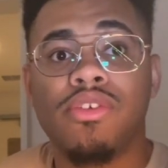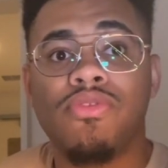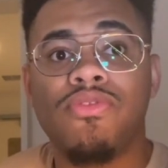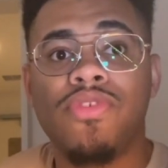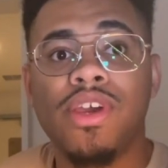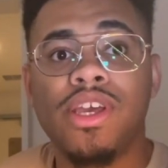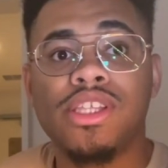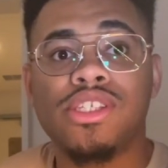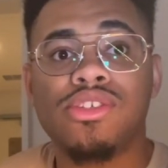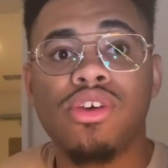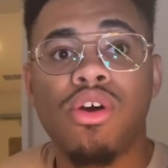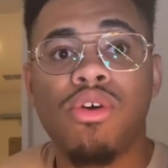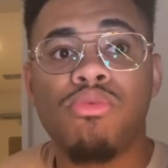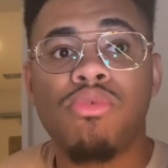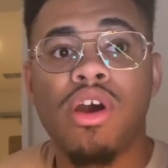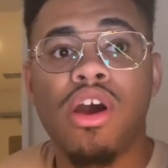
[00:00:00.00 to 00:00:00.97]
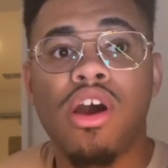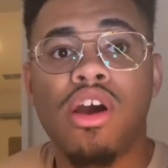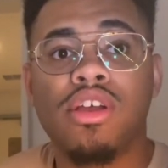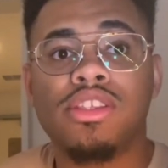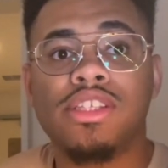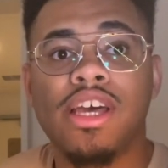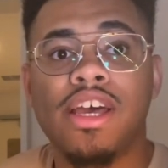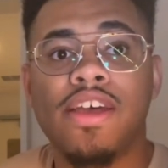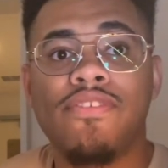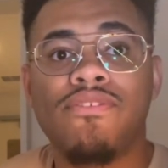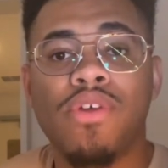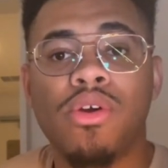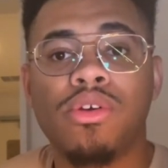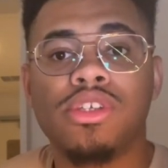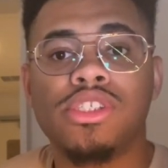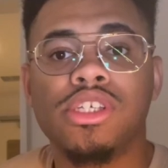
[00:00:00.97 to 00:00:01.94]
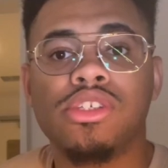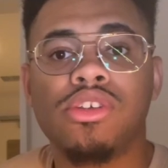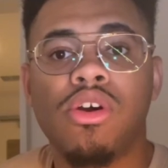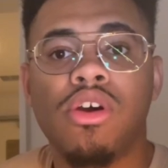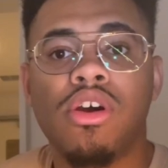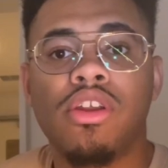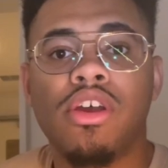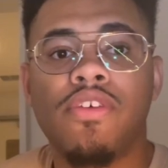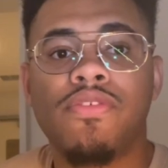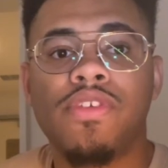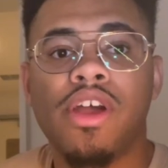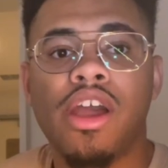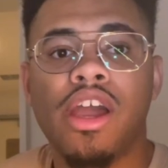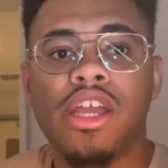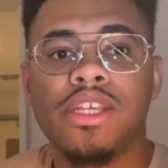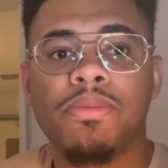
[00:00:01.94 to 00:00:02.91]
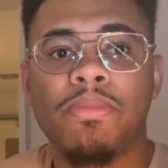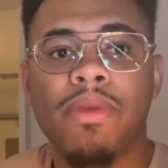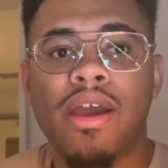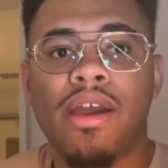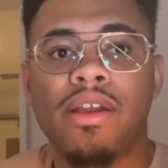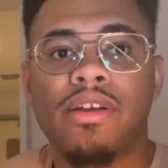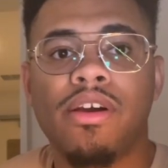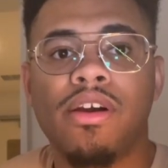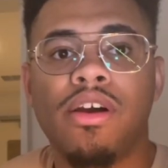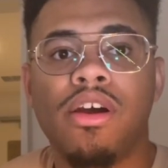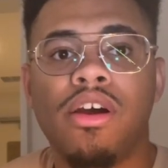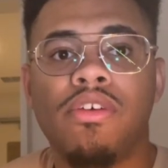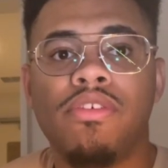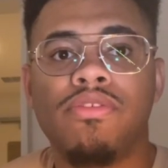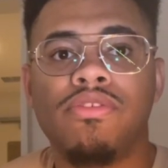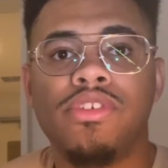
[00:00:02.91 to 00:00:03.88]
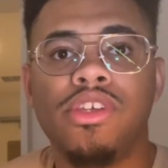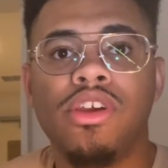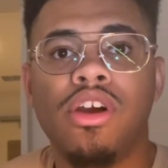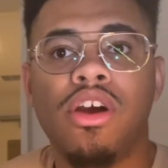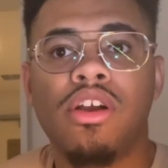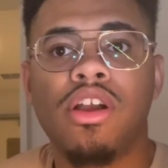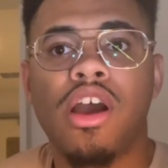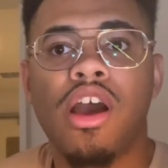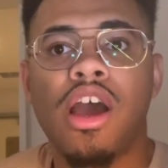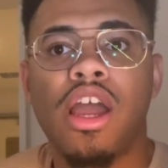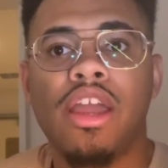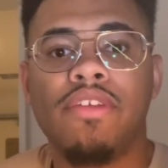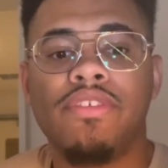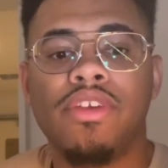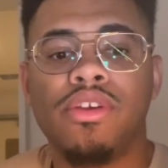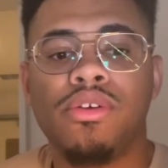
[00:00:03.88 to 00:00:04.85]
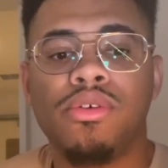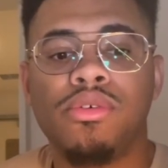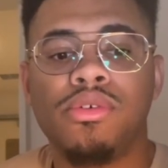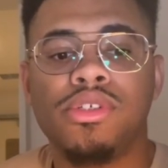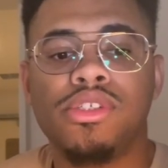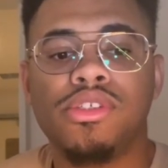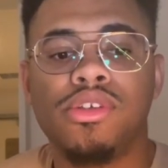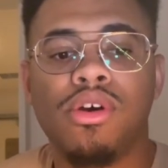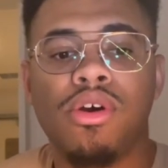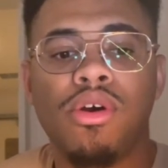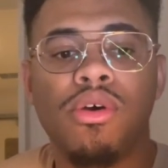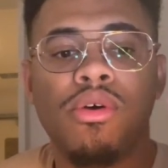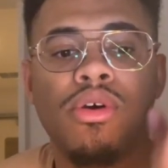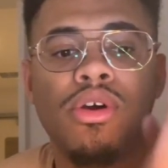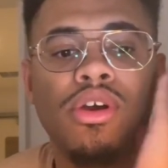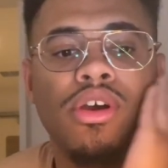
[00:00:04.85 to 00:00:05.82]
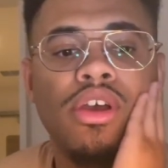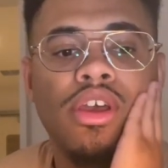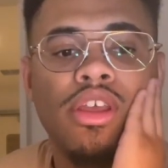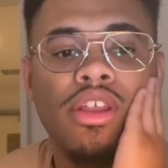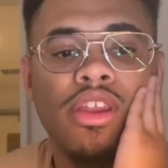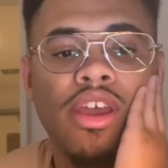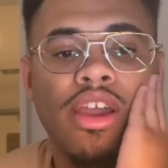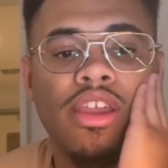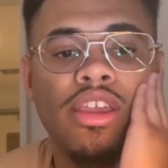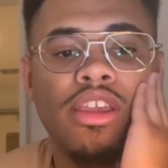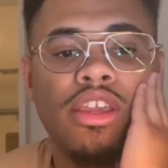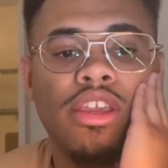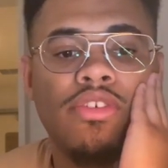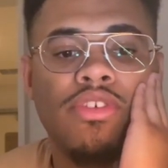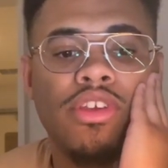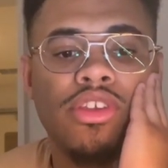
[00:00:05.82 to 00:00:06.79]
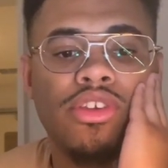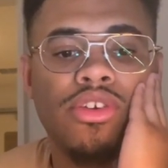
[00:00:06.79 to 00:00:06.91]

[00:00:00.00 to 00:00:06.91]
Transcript: fits so well that it focuses on a flashback of young Ivy who is so naive and